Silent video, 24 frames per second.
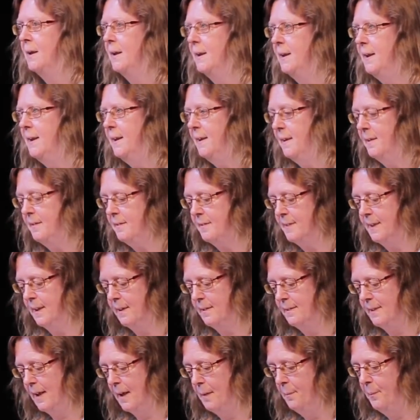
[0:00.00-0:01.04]
He is the
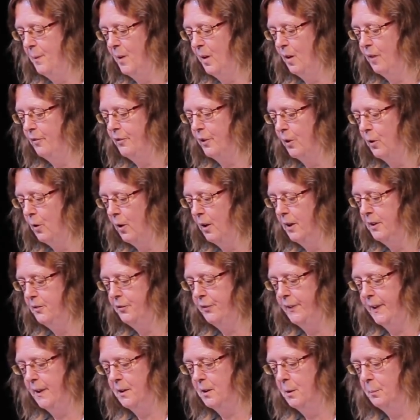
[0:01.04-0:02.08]
example of a
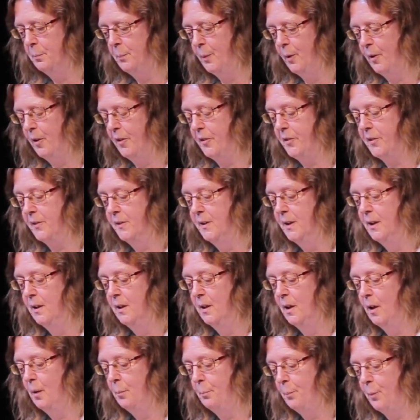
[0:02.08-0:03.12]
God-fearing person,
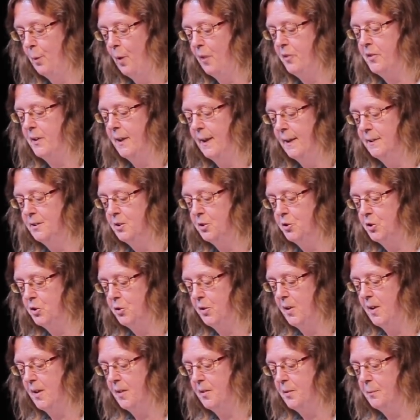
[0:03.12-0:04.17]
a proselyte to
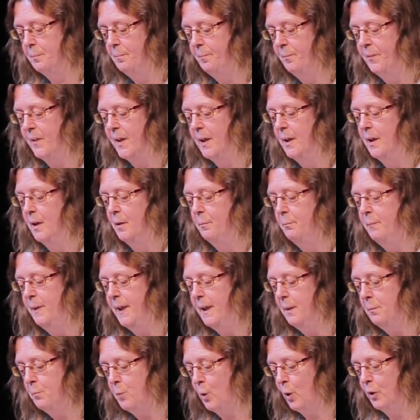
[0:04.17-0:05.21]
Judaism,
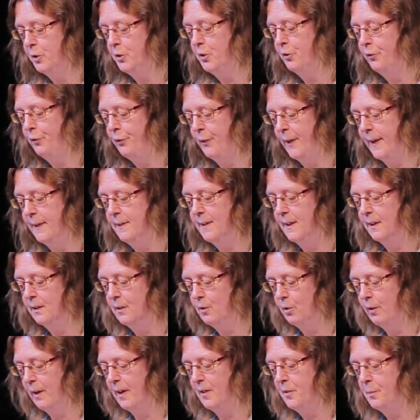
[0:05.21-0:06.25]
being brought to faith in
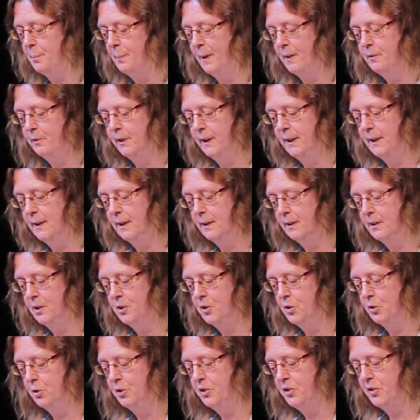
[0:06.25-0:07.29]
Christ by reading the
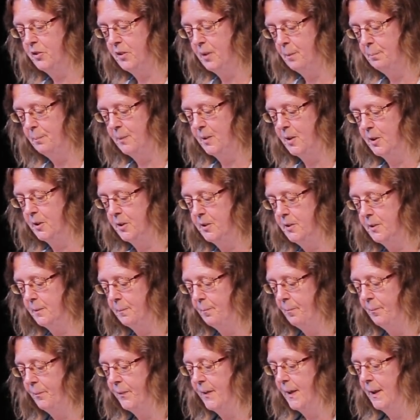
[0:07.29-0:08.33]
Jewish scriptures.
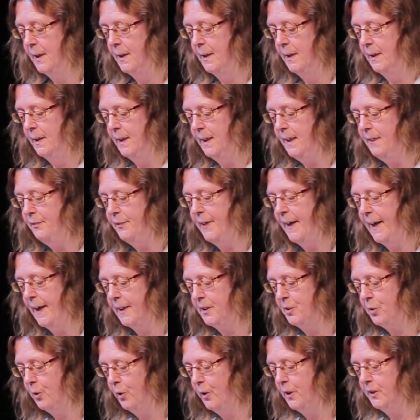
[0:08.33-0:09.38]
If he
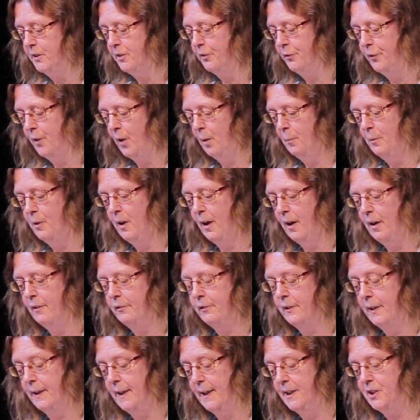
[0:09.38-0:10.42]
had heard the formula
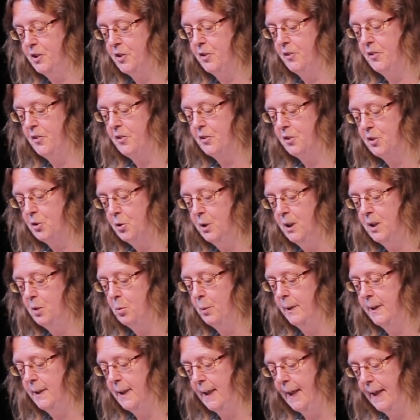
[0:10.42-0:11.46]
of Galatians
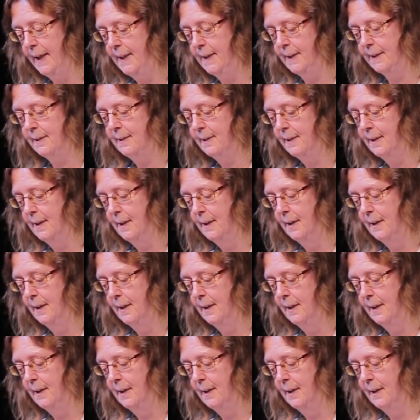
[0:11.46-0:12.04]
3:28,